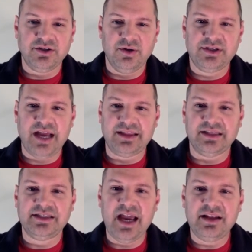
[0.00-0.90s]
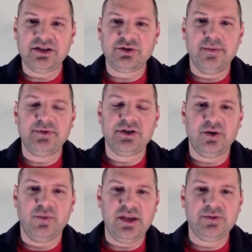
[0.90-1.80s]
So it's got the site
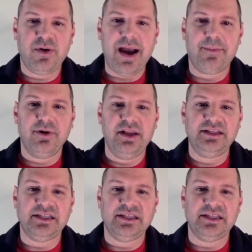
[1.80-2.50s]
description, reach properties,